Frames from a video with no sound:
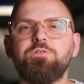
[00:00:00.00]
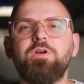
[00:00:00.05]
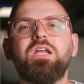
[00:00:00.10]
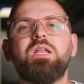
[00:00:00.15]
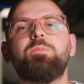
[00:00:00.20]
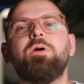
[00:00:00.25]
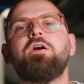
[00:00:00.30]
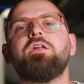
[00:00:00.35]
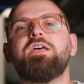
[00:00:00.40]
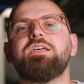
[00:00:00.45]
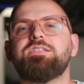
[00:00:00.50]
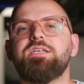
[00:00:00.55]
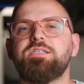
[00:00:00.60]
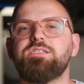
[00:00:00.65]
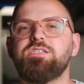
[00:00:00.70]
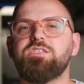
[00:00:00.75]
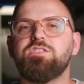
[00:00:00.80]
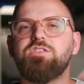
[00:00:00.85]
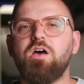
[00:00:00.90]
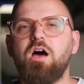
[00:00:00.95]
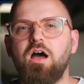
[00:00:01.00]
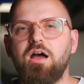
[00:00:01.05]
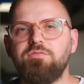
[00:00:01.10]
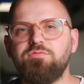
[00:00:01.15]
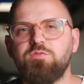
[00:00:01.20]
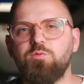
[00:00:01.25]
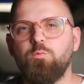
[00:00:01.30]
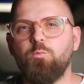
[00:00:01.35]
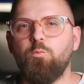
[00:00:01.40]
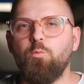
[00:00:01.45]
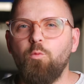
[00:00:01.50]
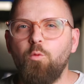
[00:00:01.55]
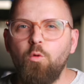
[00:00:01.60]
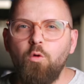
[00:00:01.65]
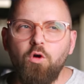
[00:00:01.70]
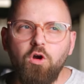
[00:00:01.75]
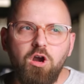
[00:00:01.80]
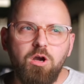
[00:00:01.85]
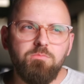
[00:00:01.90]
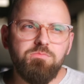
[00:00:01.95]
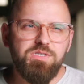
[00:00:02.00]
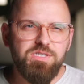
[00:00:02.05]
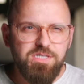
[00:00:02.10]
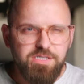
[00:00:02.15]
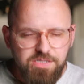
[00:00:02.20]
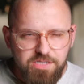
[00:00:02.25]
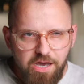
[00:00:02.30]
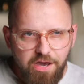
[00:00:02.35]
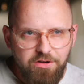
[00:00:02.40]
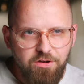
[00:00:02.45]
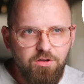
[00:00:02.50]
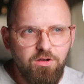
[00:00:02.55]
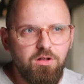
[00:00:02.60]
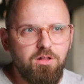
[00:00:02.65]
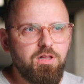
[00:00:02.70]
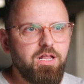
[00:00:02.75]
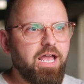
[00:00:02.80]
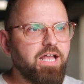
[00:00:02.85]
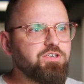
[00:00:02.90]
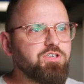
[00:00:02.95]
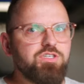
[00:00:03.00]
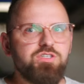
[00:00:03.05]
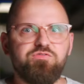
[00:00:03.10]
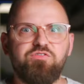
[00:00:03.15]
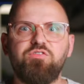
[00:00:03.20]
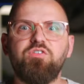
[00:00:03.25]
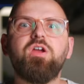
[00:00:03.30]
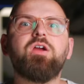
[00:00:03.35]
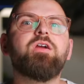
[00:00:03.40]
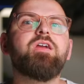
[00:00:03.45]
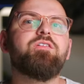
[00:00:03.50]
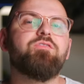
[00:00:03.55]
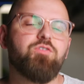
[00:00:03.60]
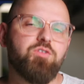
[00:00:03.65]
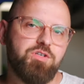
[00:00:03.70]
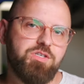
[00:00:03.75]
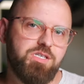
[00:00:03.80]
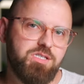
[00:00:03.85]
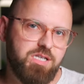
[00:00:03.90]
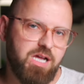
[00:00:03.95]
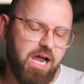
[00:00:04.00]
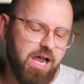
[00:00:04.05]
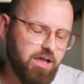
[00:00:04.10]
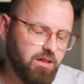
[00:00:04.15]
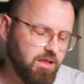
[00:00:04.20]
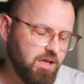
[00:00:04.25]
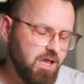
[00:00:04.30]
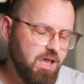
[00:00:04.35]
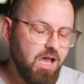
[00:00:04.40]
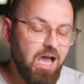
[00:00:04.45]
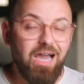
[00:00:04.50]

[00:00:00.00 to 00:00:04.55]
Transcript: great about it is it's soft, warm, subtle, and just very versatile.